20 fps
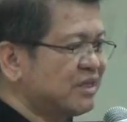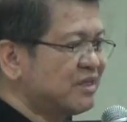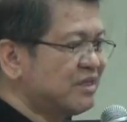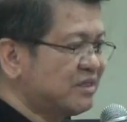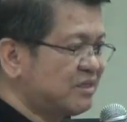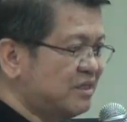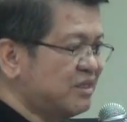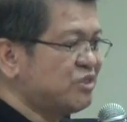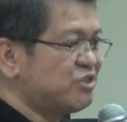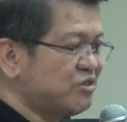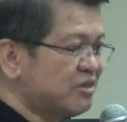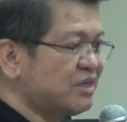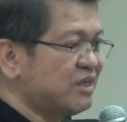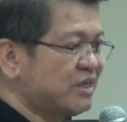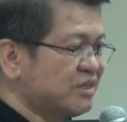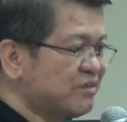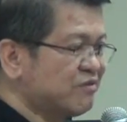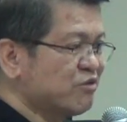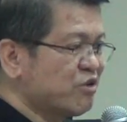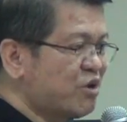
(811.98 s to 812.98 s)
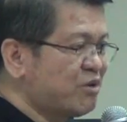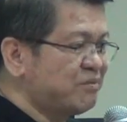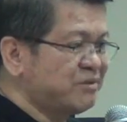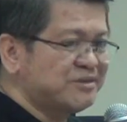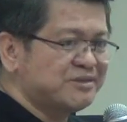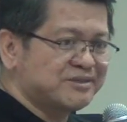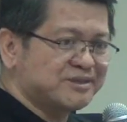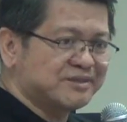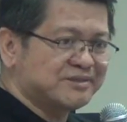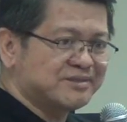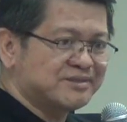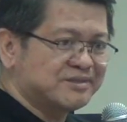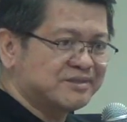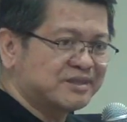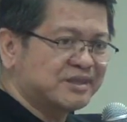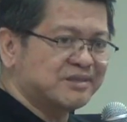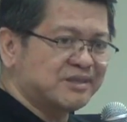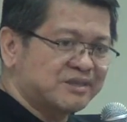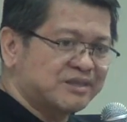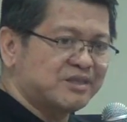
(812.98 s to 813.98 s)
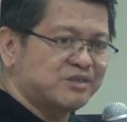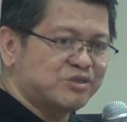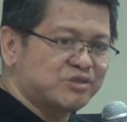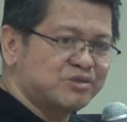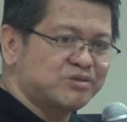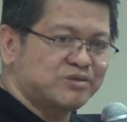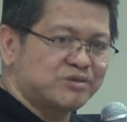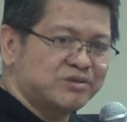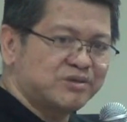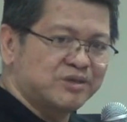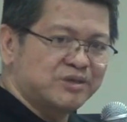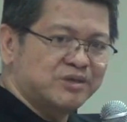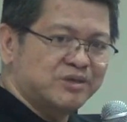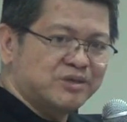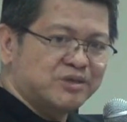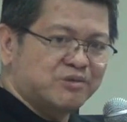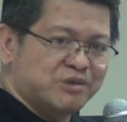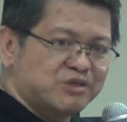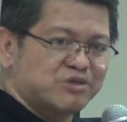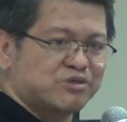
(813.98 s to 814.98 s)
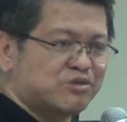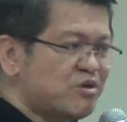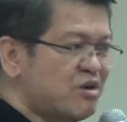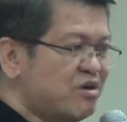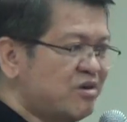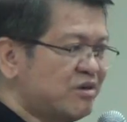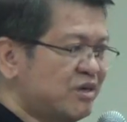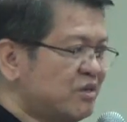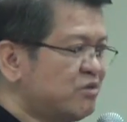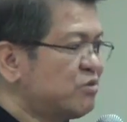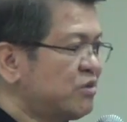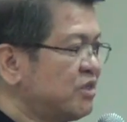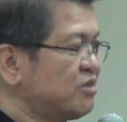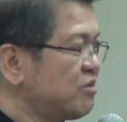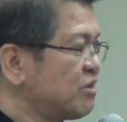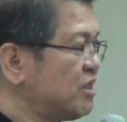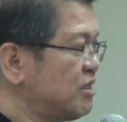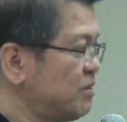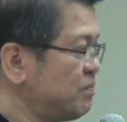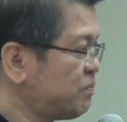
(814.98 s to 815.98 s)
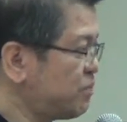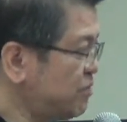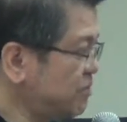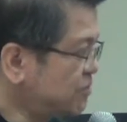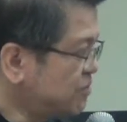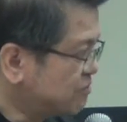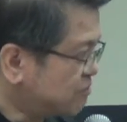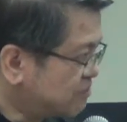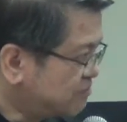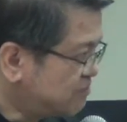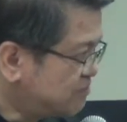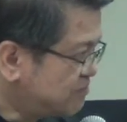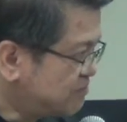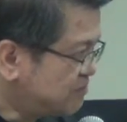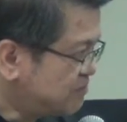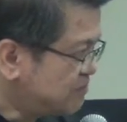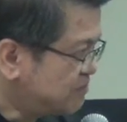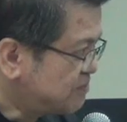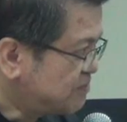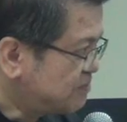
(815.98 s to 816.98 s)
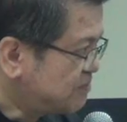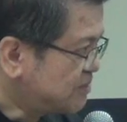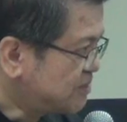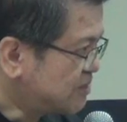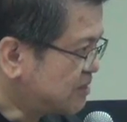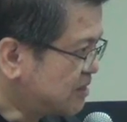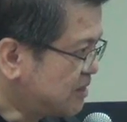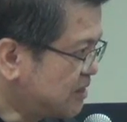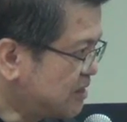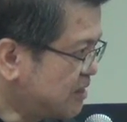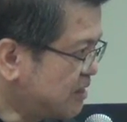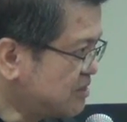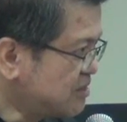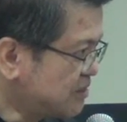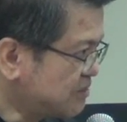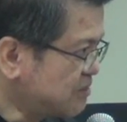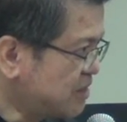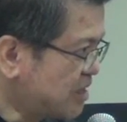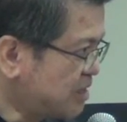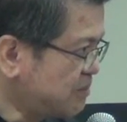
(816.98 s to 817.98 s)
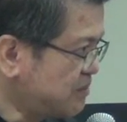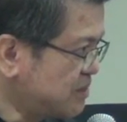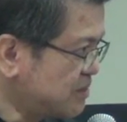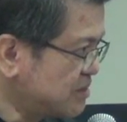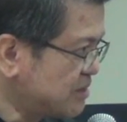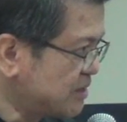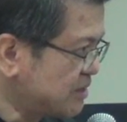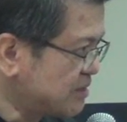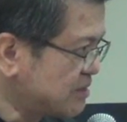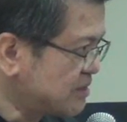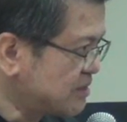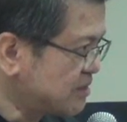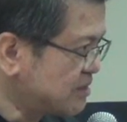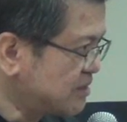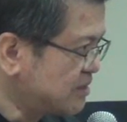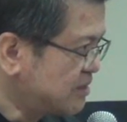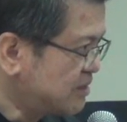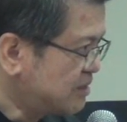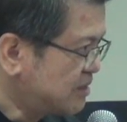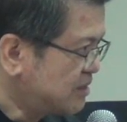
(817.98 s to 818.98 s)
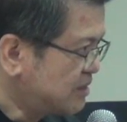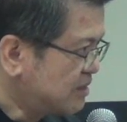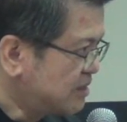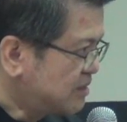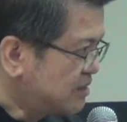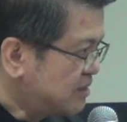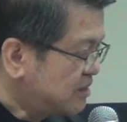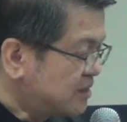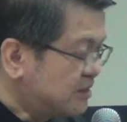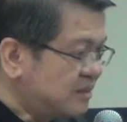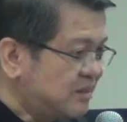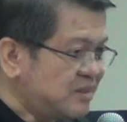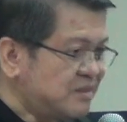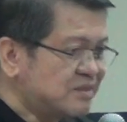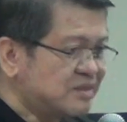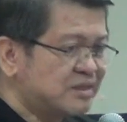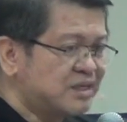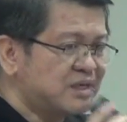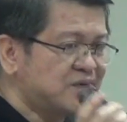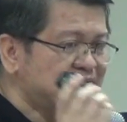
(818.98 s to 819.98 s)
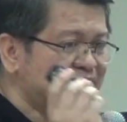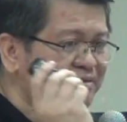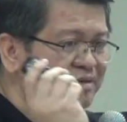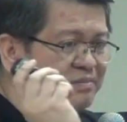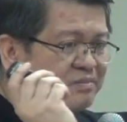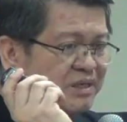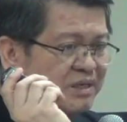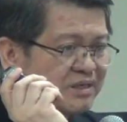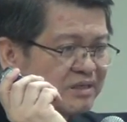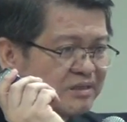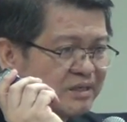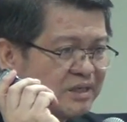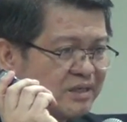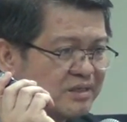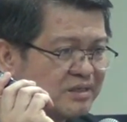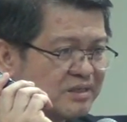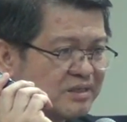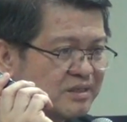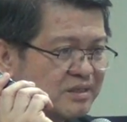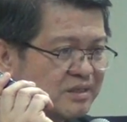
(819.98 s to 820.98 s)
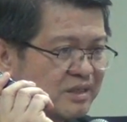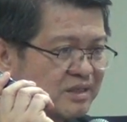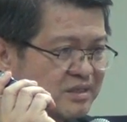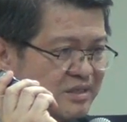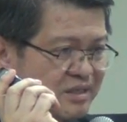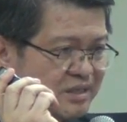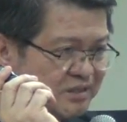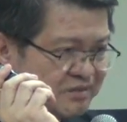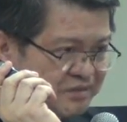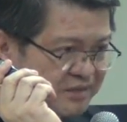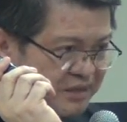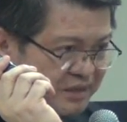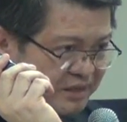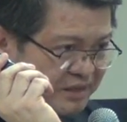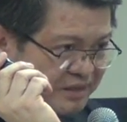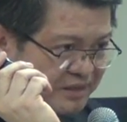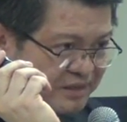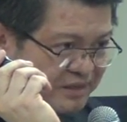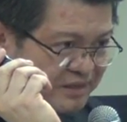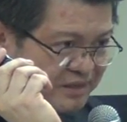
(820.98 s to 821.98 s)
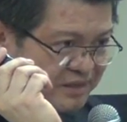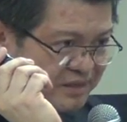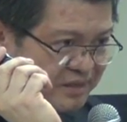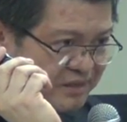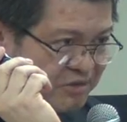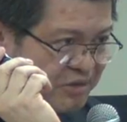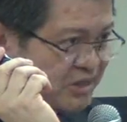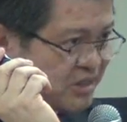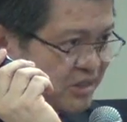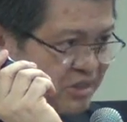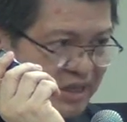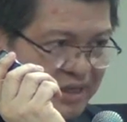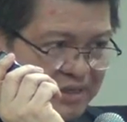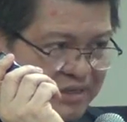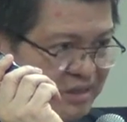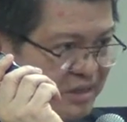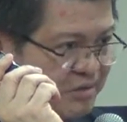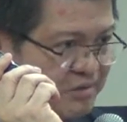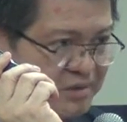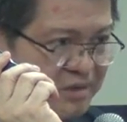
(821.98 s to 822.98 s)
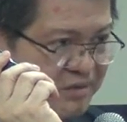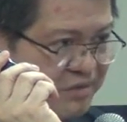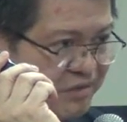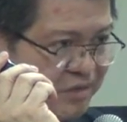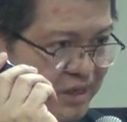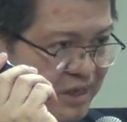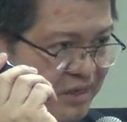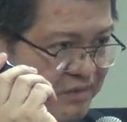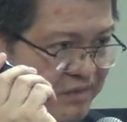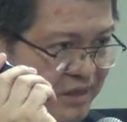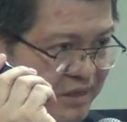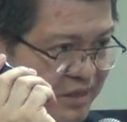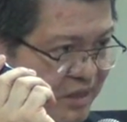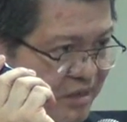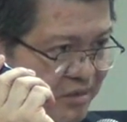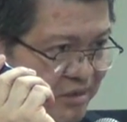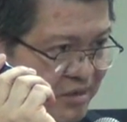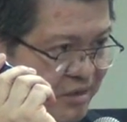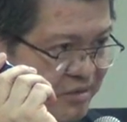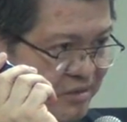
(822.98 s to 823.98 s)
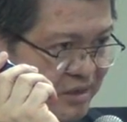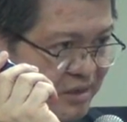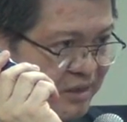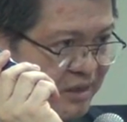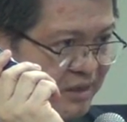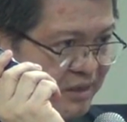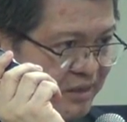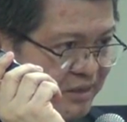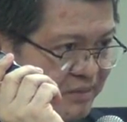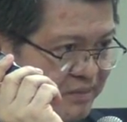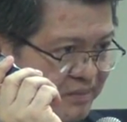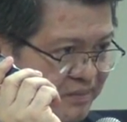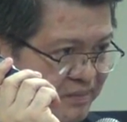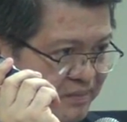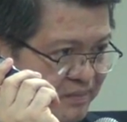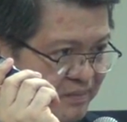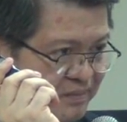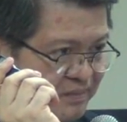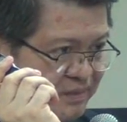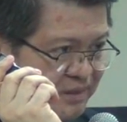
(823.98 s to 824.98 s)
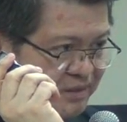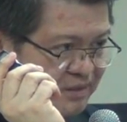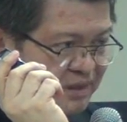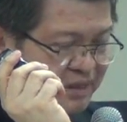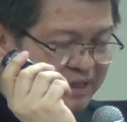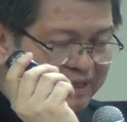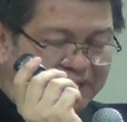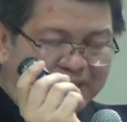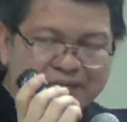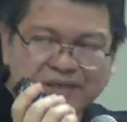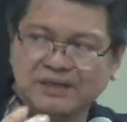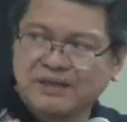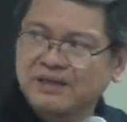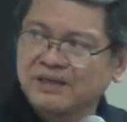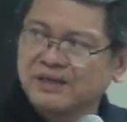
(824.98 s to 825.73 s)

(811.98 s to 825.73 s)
It's going to teach you a lot of common sense. It's going to teach you what's wrong and where you can improve. Okay? Lots of common sense. This comes from a great achiever who has changed the world forever technologically. Okay?